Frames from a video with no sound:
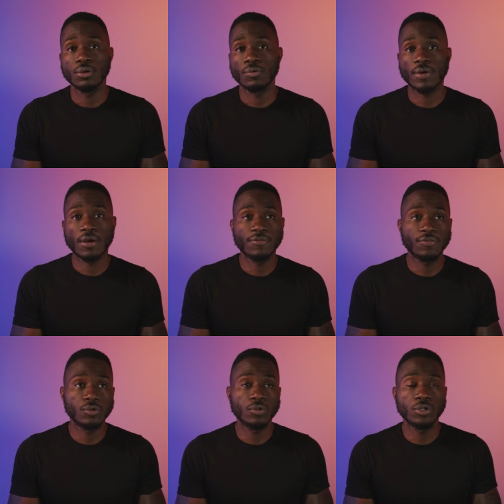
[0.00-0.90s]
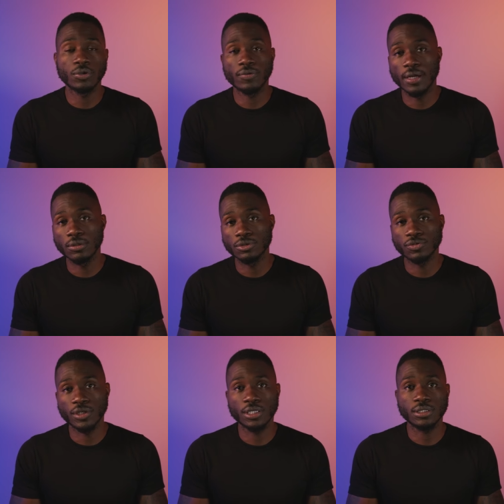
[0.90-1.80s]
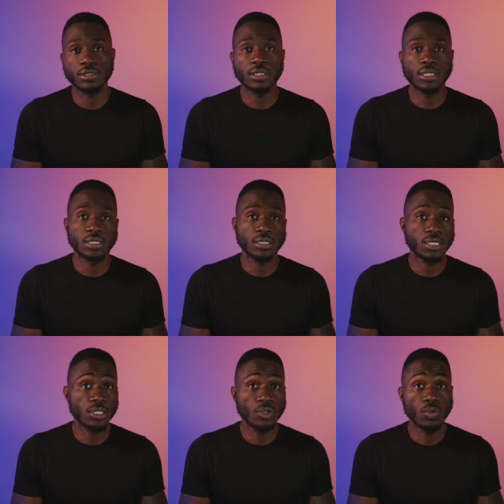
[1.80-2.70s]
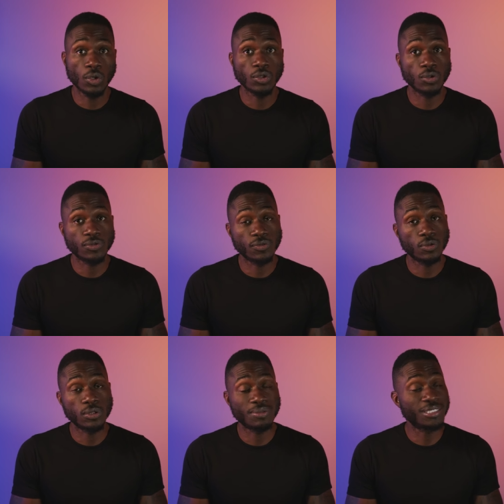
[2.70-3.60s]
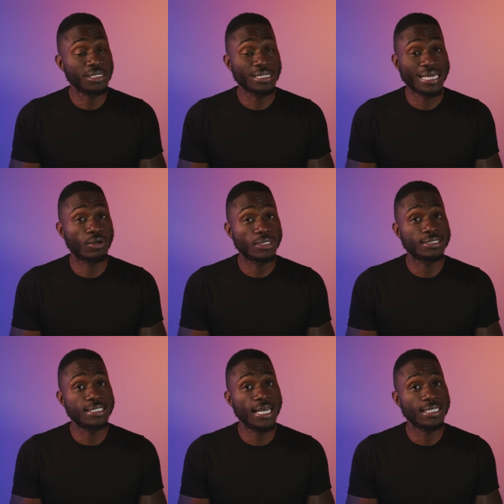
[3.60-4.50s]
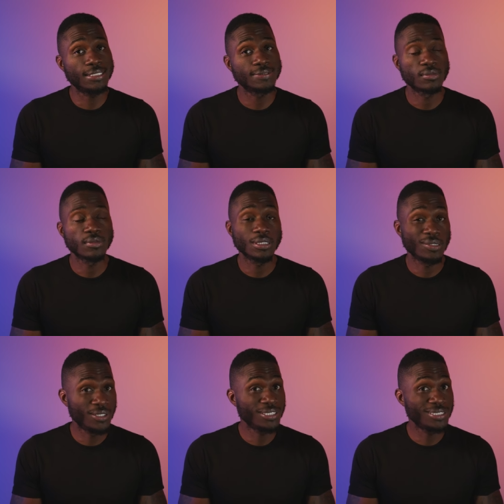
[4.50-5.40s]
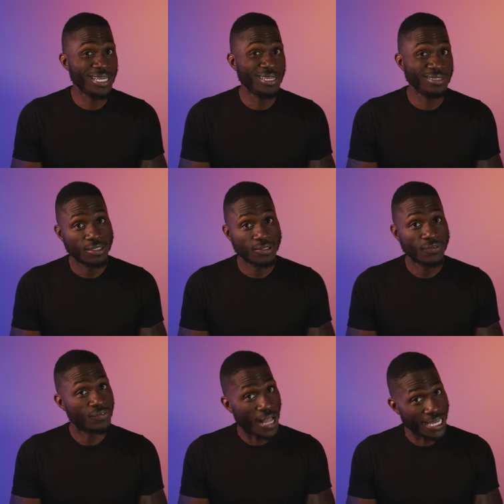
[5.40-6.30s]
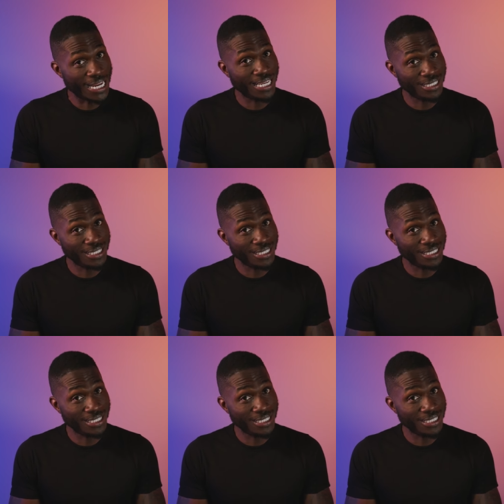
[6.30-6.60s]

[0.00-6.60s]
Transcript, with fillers: you're around food, you're around drinks, and you want those foods, especially like on this day, on this day, Friday,